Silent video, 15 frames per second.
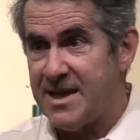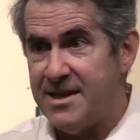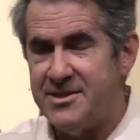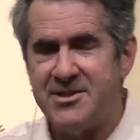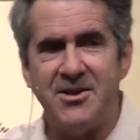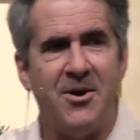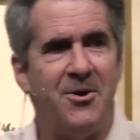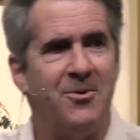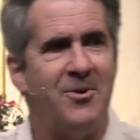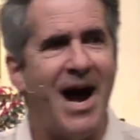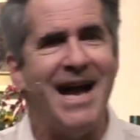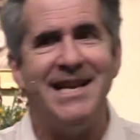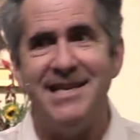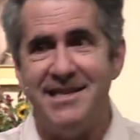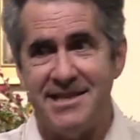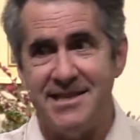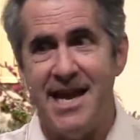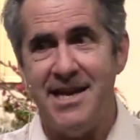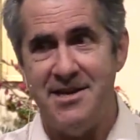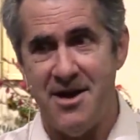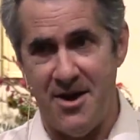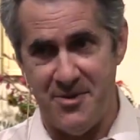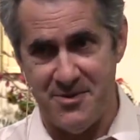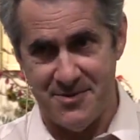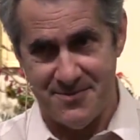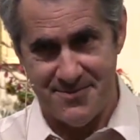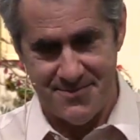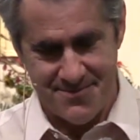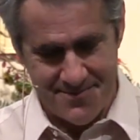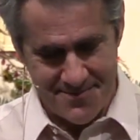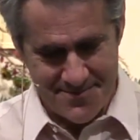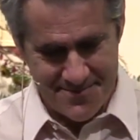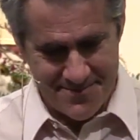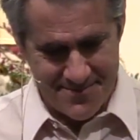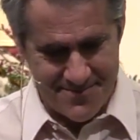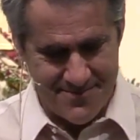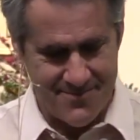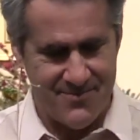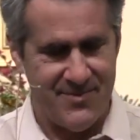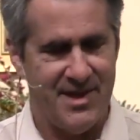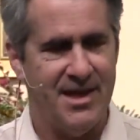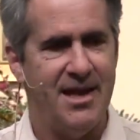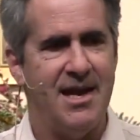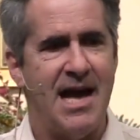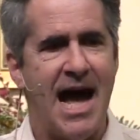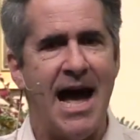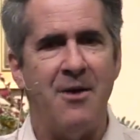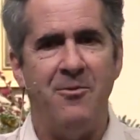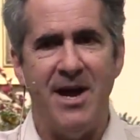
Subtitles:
So I didn't say no. I